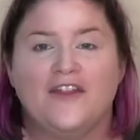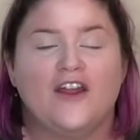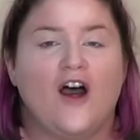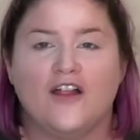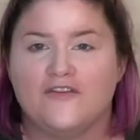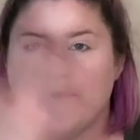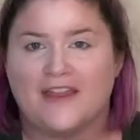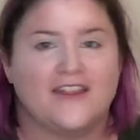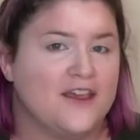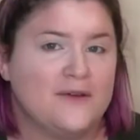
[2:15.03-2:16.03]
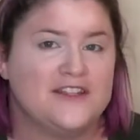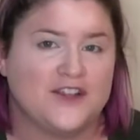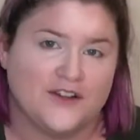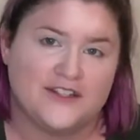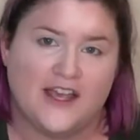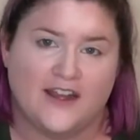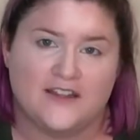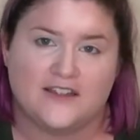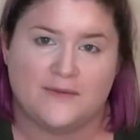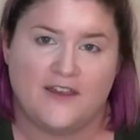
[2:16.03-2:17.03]
that all of my liquids are set
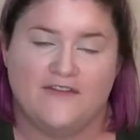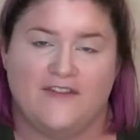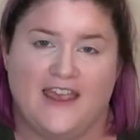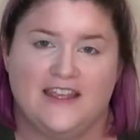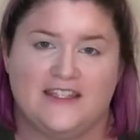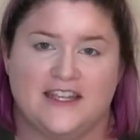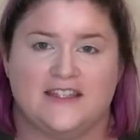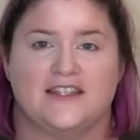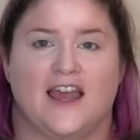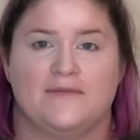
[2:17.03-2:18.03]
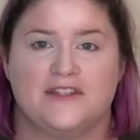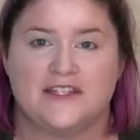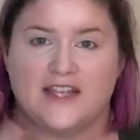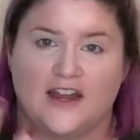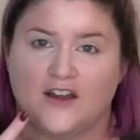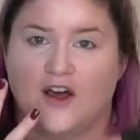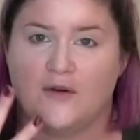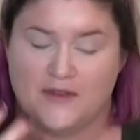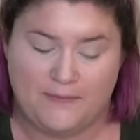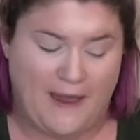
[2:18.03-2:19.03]
into my face, it's time to set it
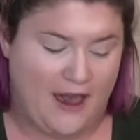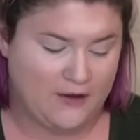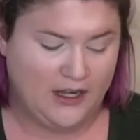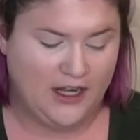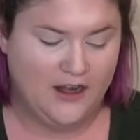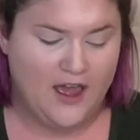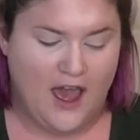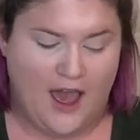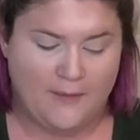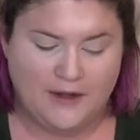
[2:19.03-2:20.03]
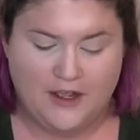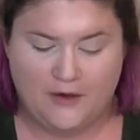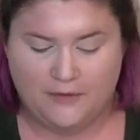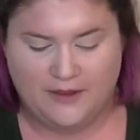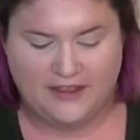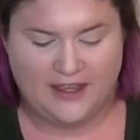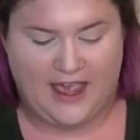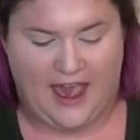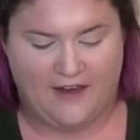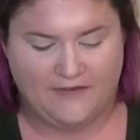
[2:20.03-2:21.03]
all with powder. I'm going to go in with the
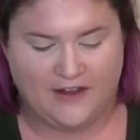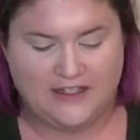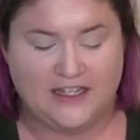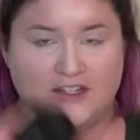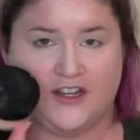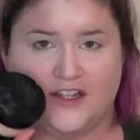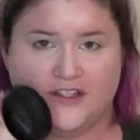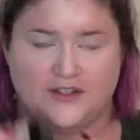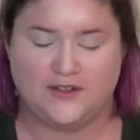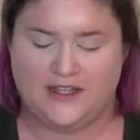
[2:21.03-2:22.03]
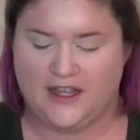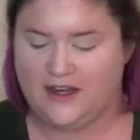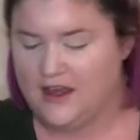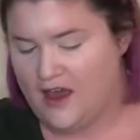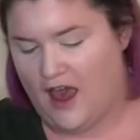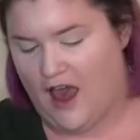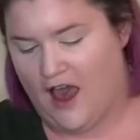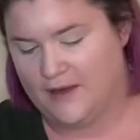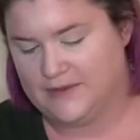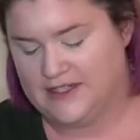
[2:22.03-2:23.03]
Kat Von D Translucent
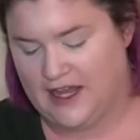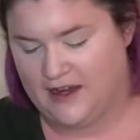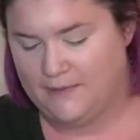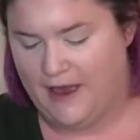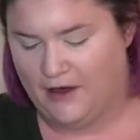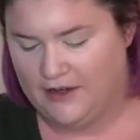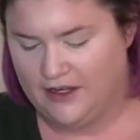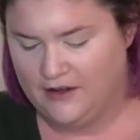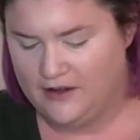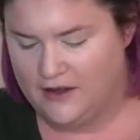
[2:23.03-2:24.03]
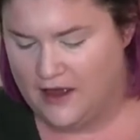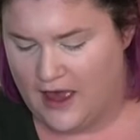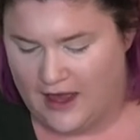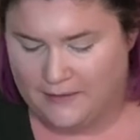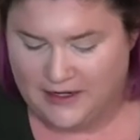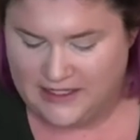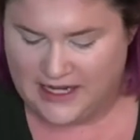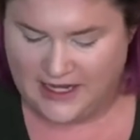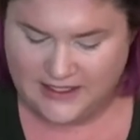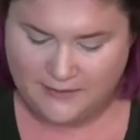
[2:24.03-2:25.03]
setting powder. And I'm going to
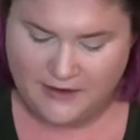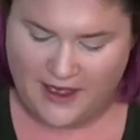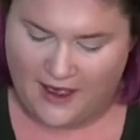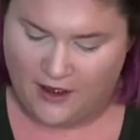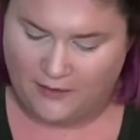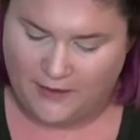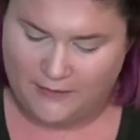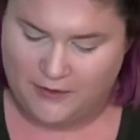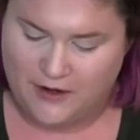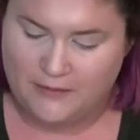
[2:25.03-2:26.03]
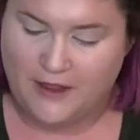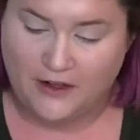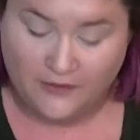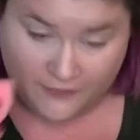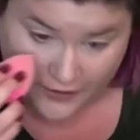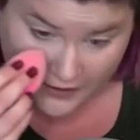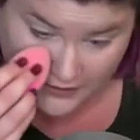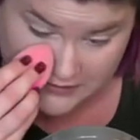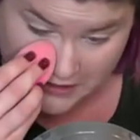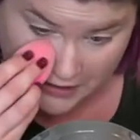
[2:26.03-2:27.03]
take some of that on my beauty blender
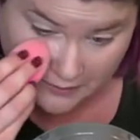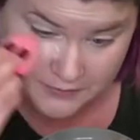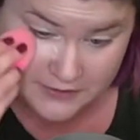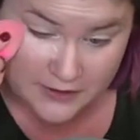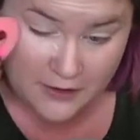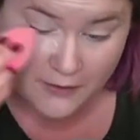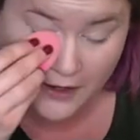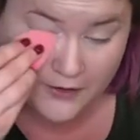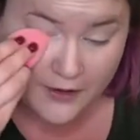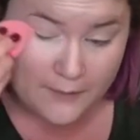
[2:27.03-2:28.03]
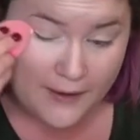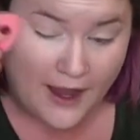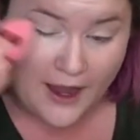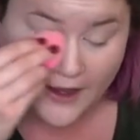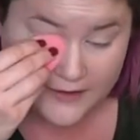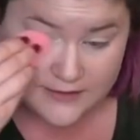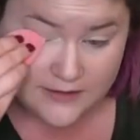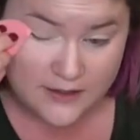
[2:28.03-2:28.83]
first, and I'm just going to go under my eyes,